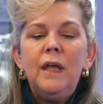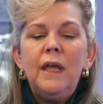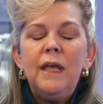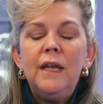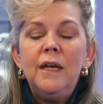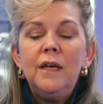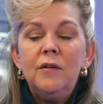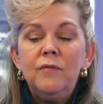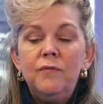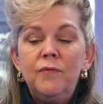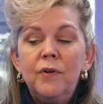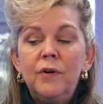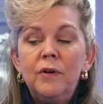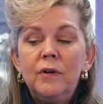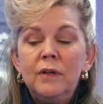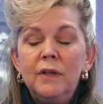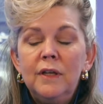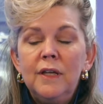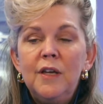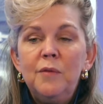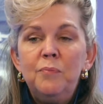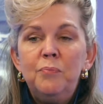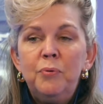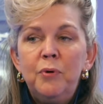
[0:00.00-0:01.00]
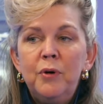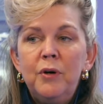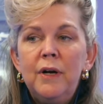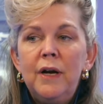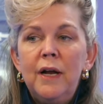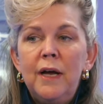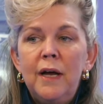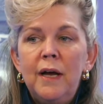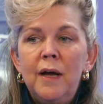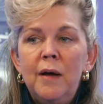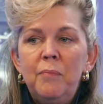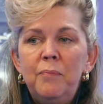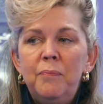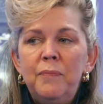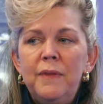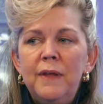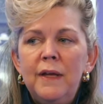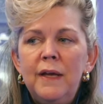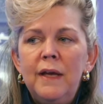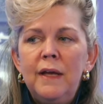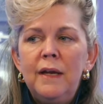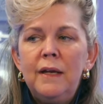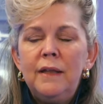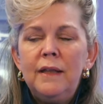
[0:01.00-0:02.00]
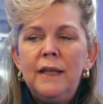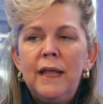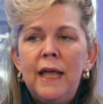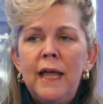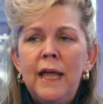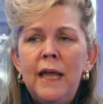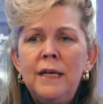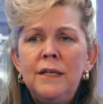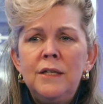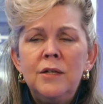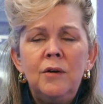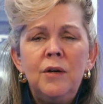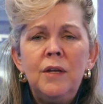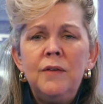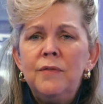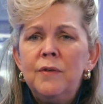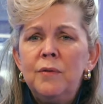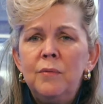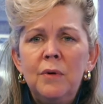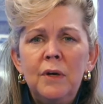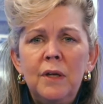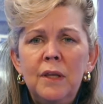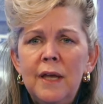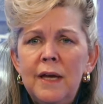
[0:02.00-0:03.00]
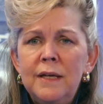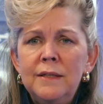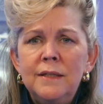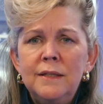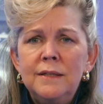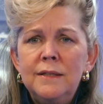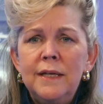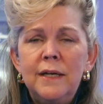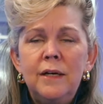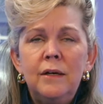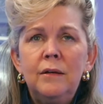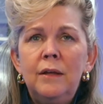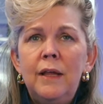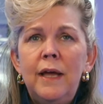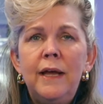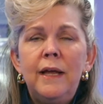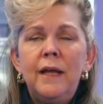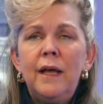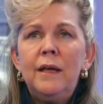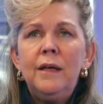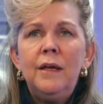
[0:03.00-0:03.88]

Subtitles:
inadvertently put up that they don't even realize is there, like,